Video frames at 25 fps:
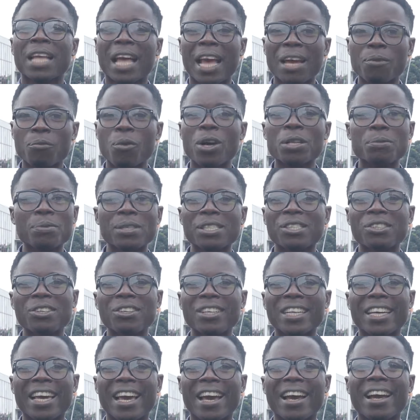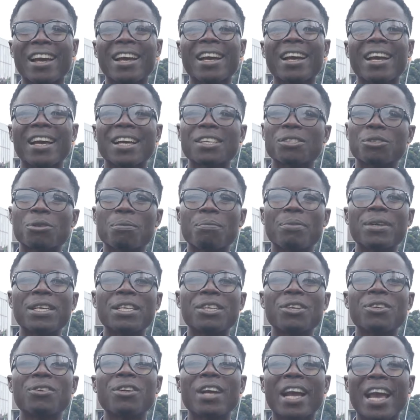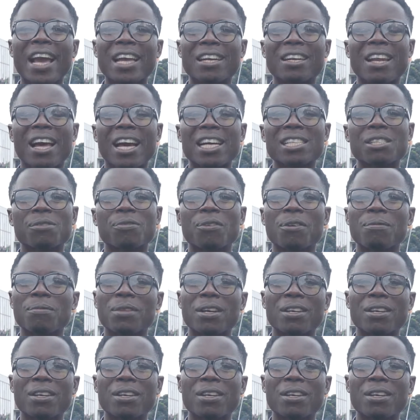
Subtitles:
And what we do here is to bring you headlines from